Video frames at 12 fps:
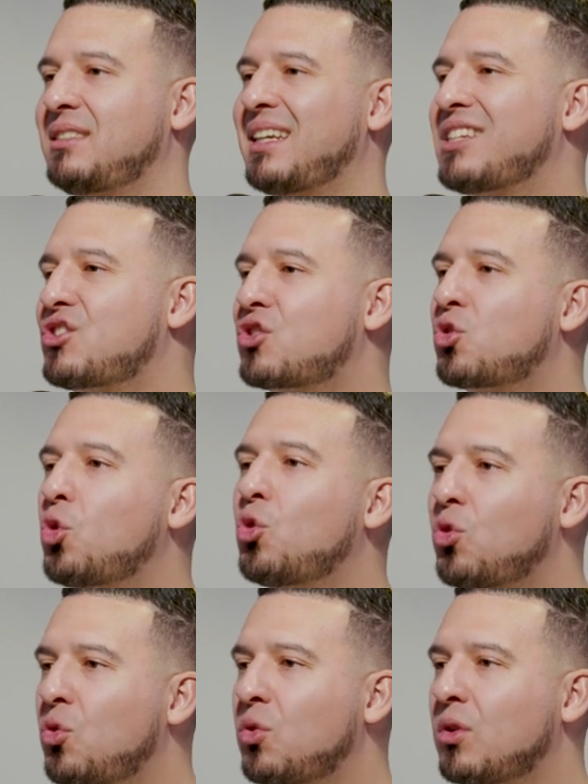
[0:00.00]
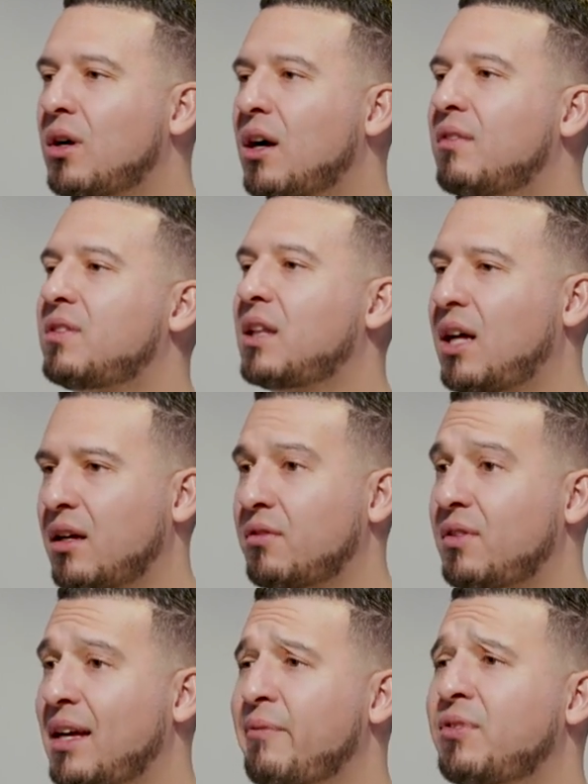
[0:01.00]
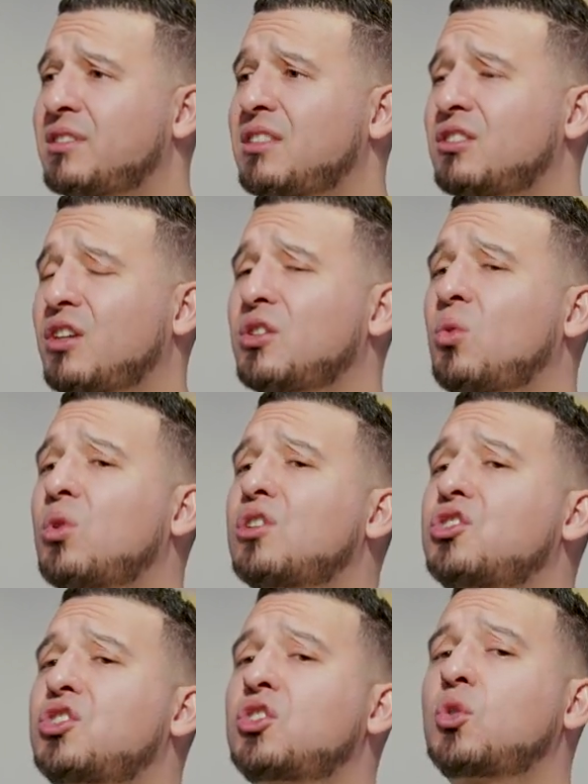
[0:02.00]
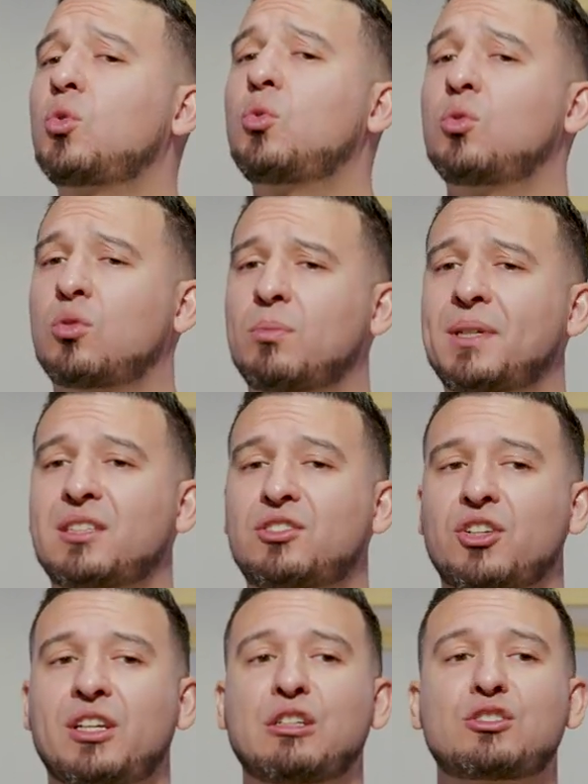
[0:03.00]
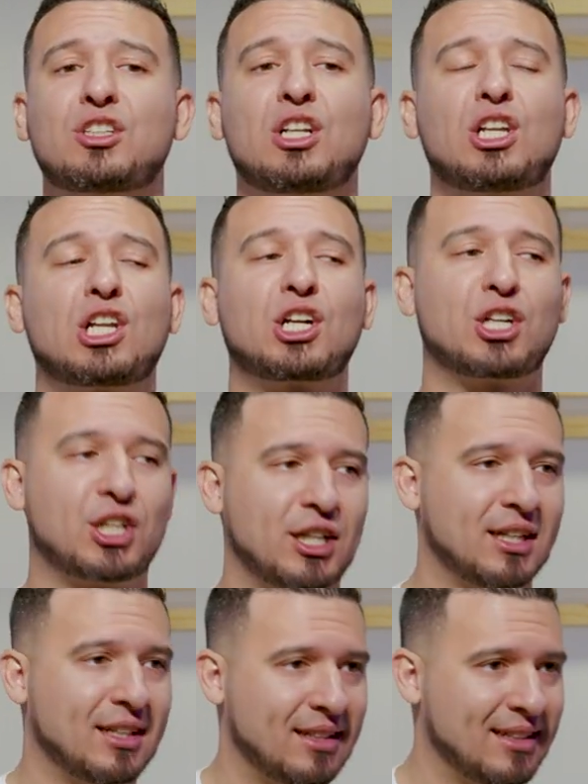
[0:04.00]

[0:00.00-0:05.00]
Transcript: is a school of love. Emphasis on the word school because you're here to learn.